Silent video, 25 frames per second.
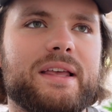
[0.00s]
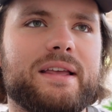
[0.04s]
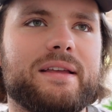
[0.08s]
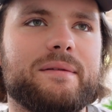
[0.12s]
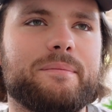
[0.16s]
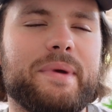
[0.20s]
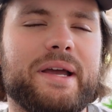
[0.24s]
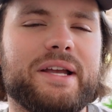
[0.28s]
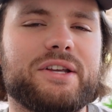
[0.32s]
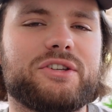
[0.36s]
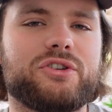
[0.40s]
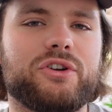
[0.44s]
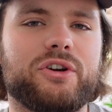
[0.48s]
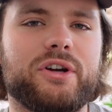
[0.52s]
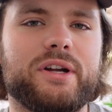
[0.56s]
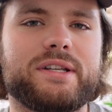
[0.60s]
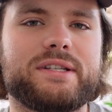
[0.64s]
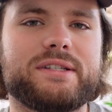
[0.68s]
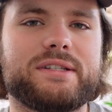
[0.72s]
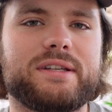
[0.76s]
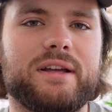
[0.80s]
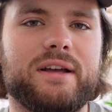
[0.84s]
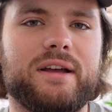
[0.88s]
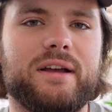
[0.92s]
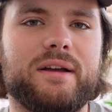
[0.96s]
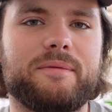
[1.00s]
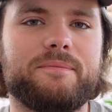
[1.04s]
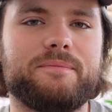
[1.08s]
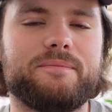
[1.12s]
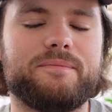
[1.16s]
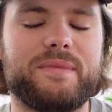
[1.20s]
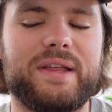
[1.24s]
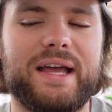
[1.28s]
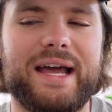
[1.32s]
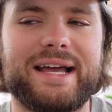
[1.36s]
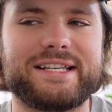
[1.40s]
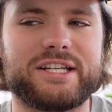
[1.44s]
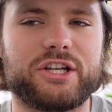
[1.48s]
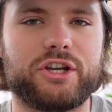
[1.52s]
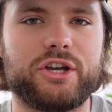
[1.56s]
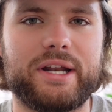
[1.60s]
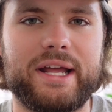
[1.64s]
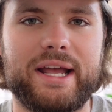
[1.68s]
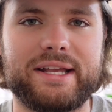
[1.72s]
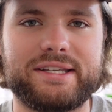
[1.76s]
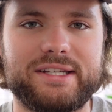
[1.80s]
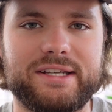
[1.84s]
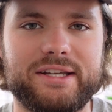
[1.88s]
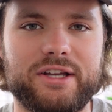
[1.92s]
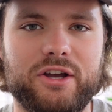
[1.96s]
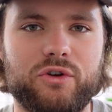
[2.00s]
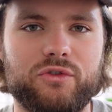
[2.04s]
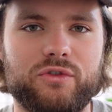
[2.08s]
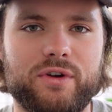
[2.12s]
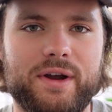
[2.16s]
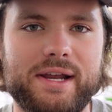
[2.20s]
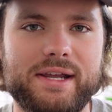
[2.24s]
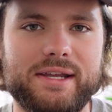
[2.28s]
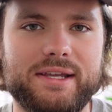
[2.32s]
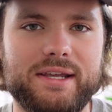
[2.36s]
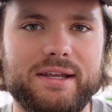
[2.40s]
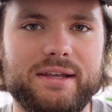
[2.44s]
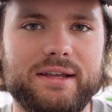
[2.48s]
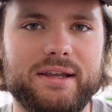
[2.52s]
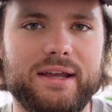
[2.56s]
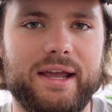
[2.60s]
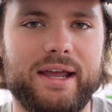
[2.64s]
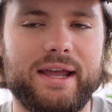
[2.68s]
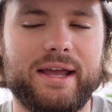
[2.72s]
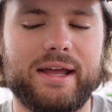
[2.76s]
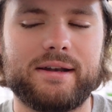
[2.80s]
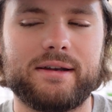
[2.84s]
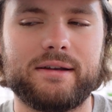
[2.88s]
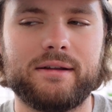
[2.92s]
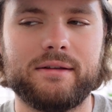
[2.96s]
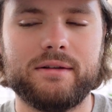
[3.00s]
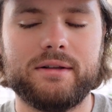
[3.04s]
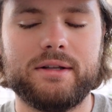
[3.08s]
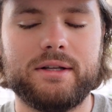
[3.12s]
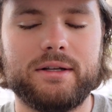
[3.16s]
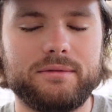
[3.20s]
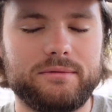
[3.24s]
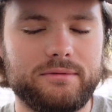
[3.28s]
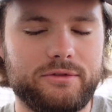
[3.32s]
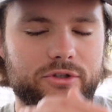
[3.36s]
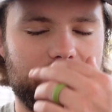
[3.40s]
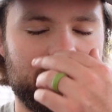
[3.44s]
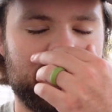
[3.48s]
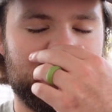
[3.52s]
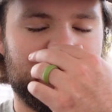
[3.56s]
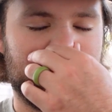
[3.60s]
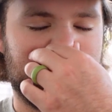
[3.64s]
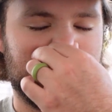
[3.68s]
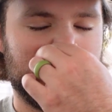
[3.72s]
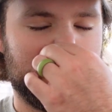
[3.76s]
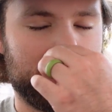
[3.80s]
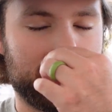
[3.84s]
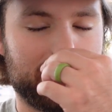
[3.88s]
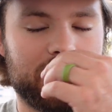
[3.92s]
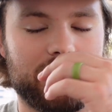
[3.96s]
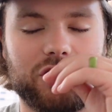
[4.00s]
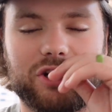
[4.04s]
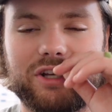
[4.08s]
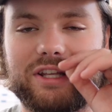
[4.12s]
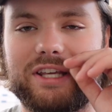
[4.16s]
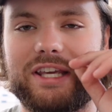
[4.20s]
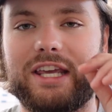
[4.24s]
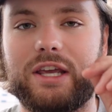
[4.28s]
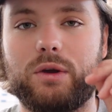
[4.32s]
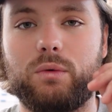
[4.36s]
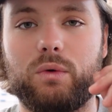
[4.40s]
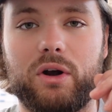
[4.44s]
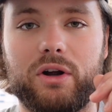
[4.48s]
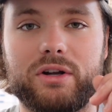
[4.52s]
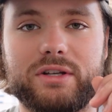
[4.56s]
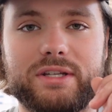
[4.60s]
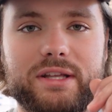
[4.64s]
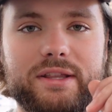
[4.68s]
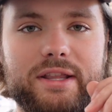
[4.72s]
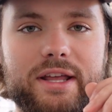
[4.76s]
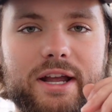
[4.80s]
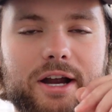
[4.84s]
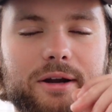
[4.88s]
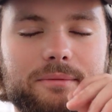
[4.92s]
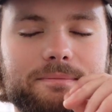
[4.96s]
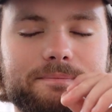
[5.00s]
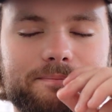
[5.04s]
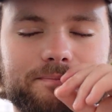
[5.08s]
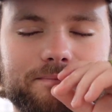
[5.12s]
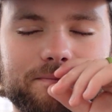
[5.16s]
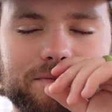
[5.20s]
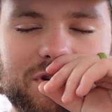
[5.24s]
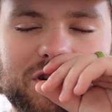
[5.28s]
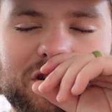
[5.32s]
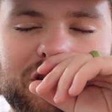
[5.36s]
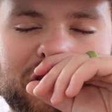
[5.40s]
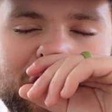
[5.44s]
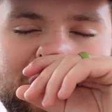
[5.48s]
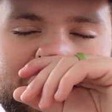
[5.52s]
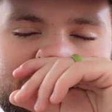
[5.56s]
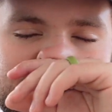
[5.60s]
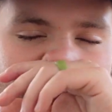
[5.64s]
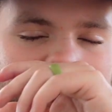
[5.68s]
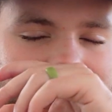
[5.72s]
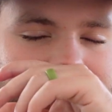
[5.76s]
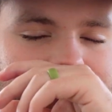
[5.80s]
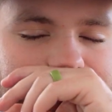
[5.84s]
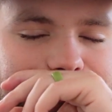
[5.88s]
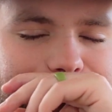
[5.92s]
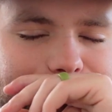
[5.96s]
make sure it's uh, has a good SEO ranking and you have uh, good keywords in there. Excuse me.